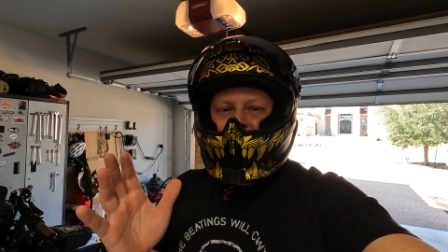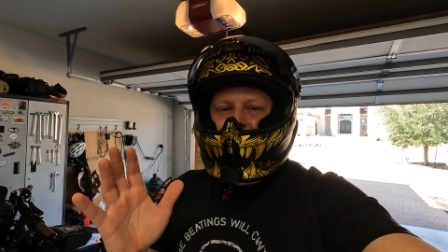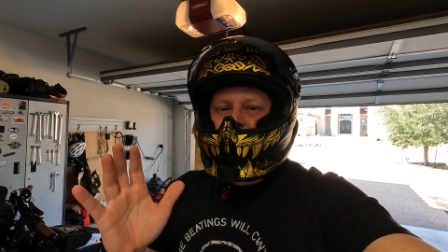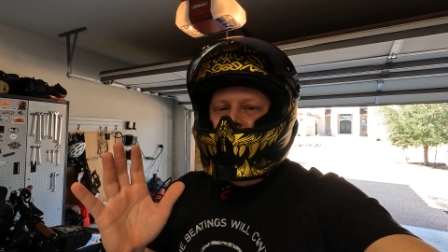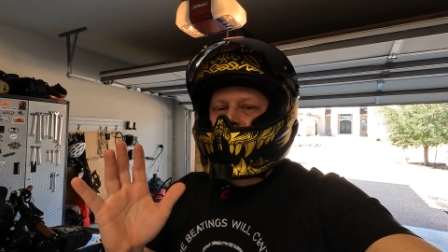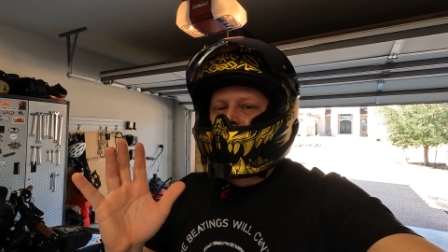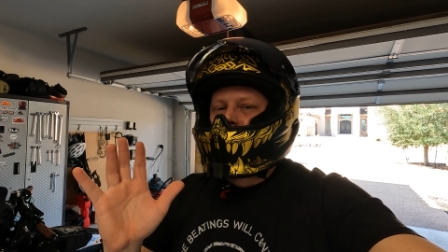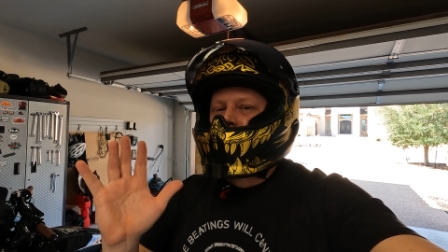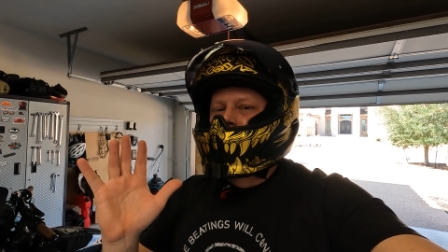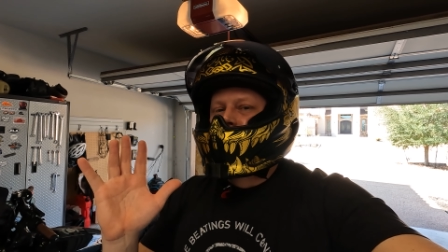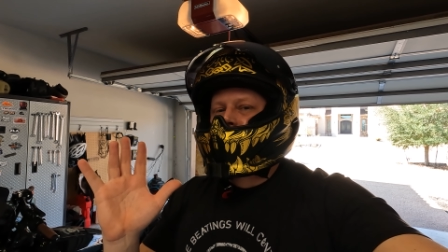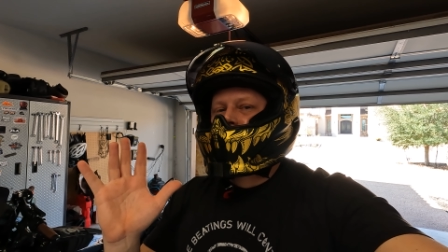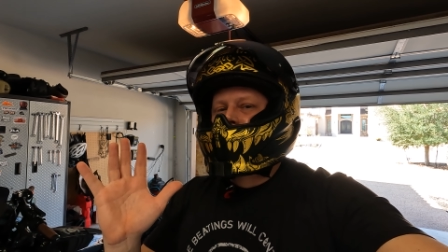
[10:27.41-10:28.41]
I had
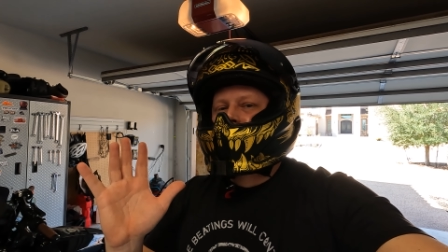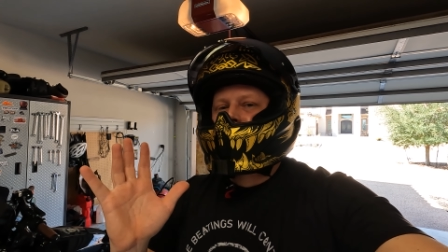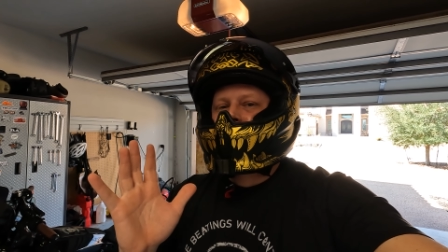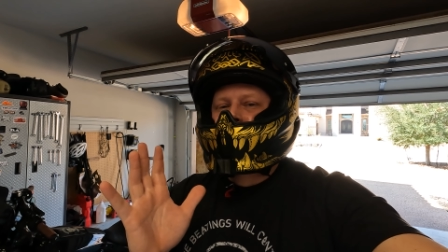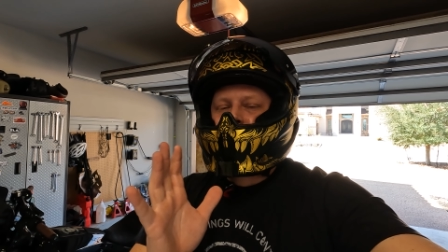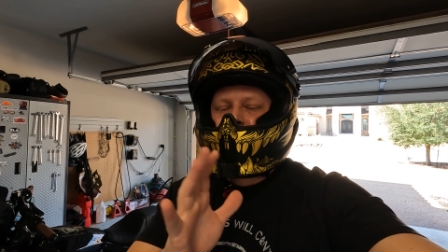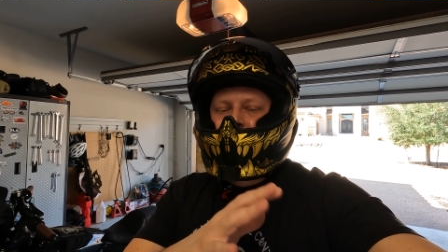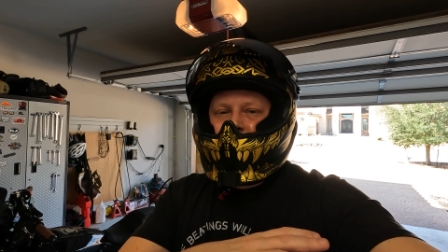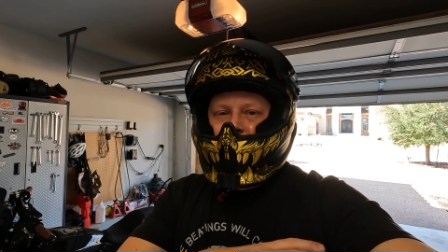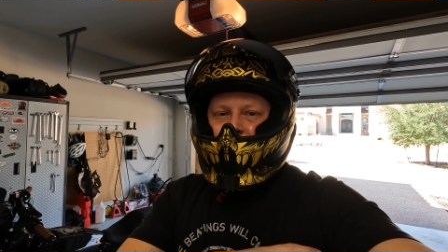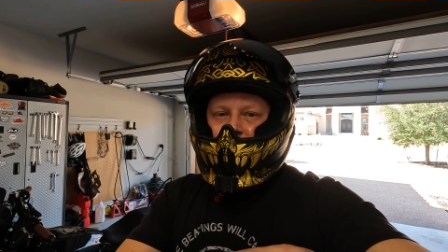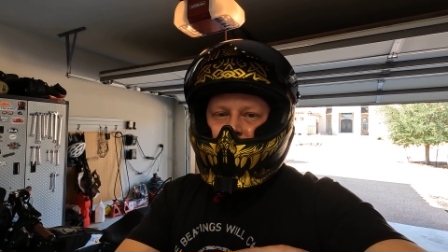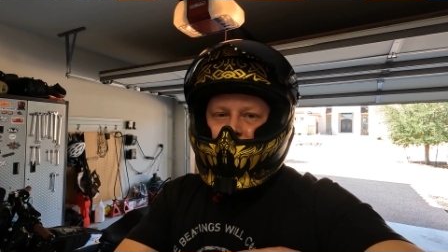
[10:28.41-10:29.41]
heard a lot of
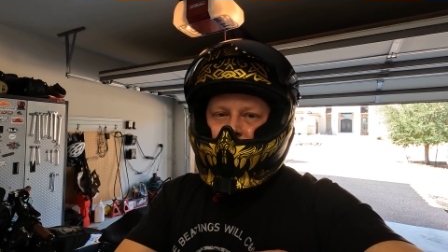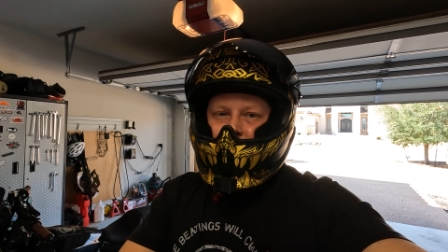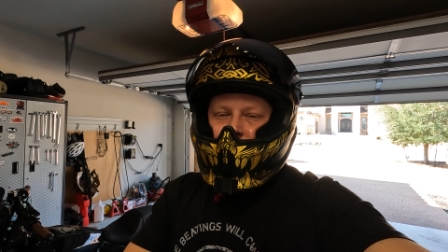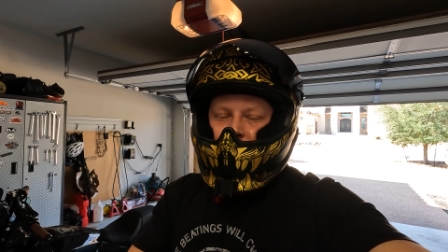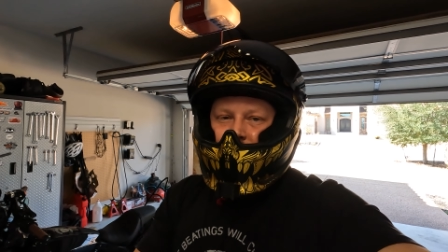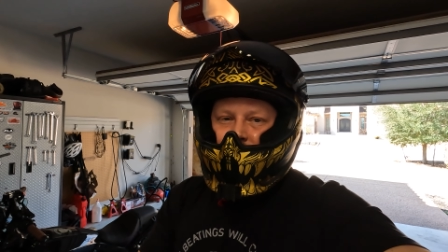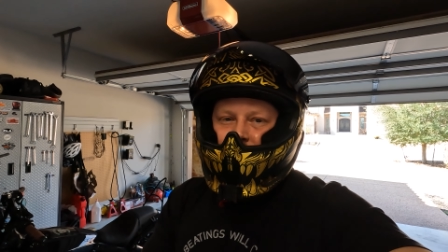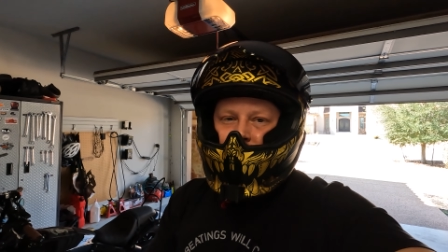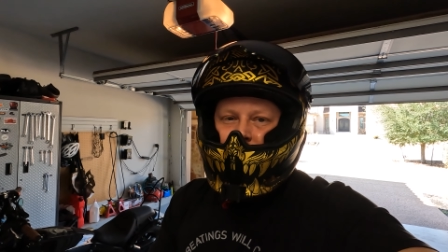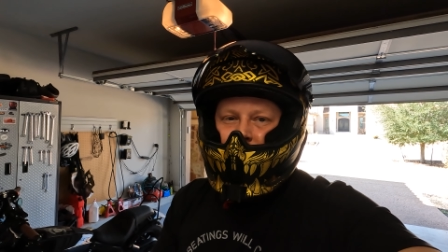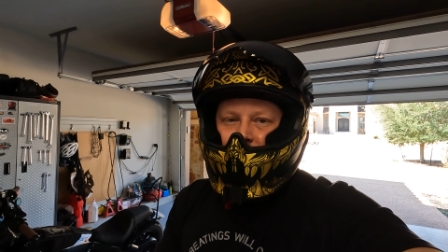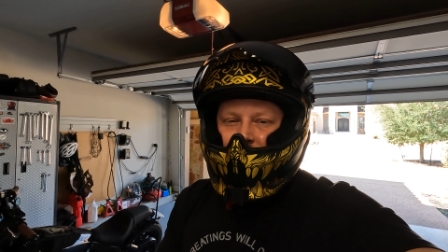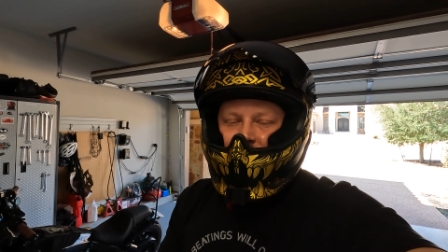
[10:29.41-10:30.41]
complaints about the,
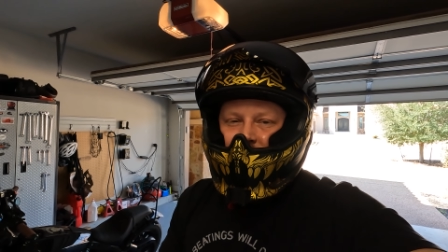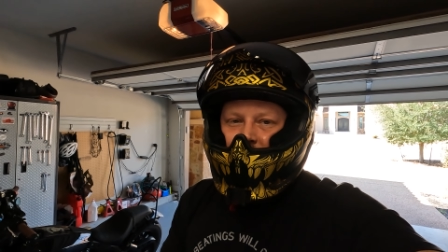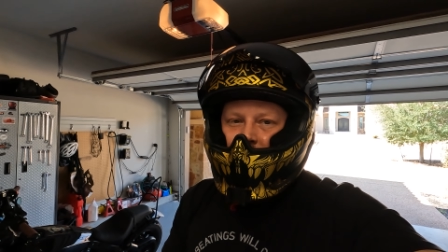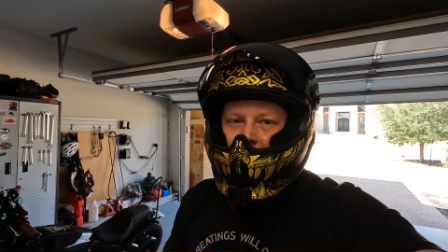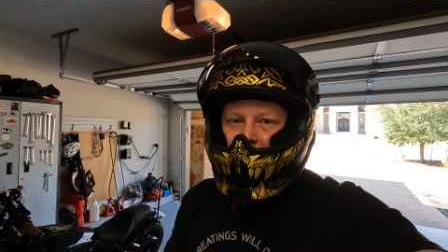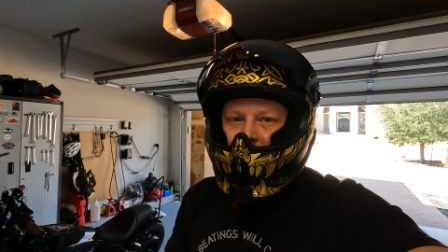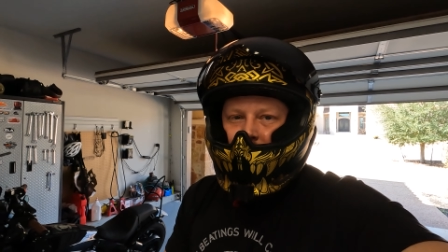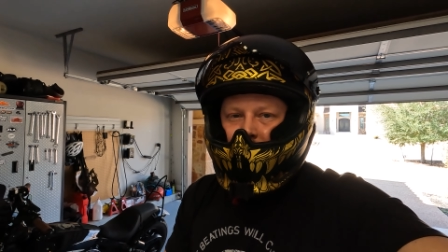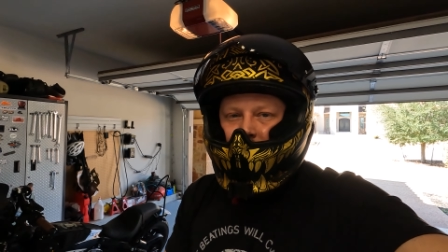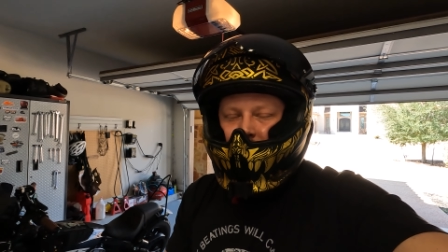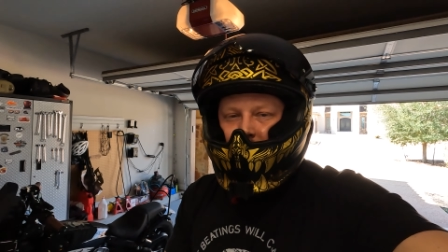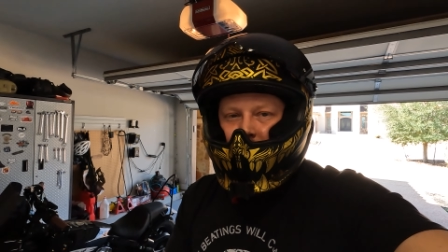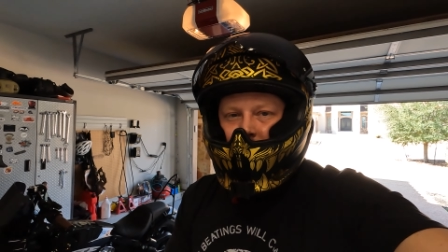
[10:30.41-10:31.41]
you know, the
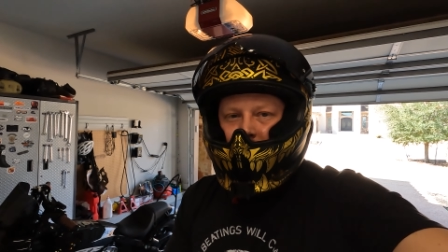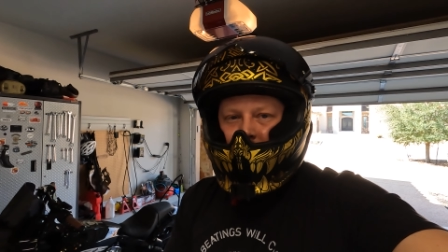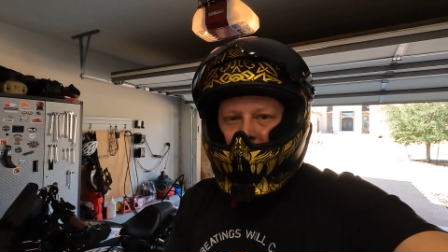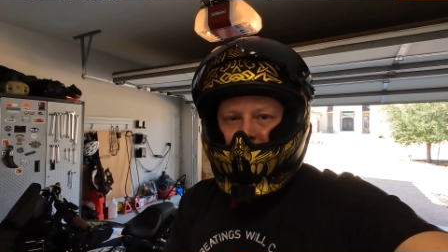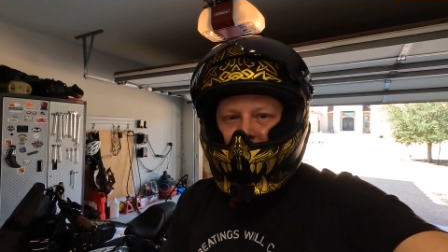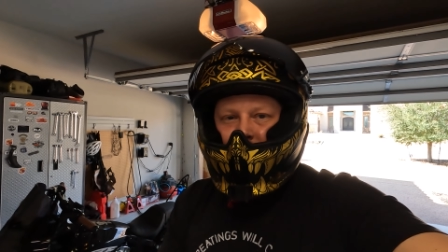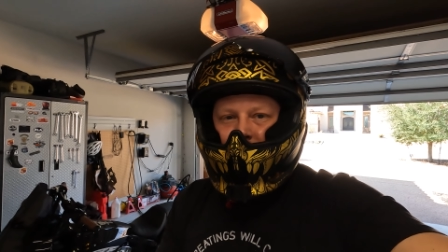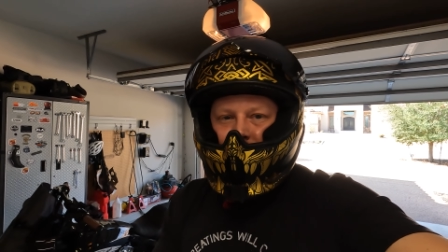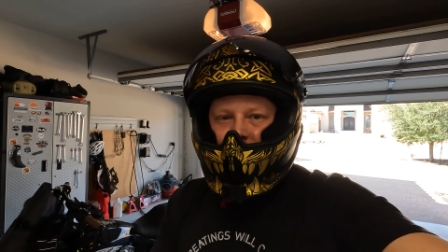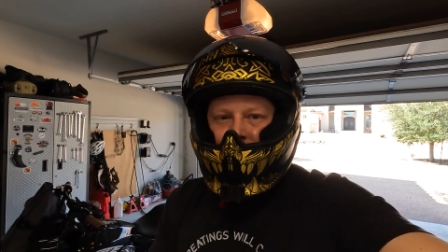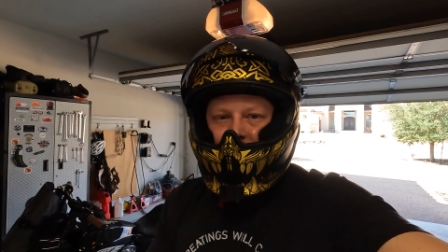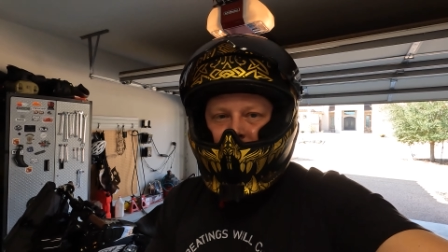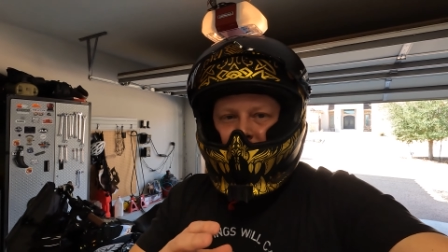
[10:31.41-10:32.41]
shockwave and how crappy it was.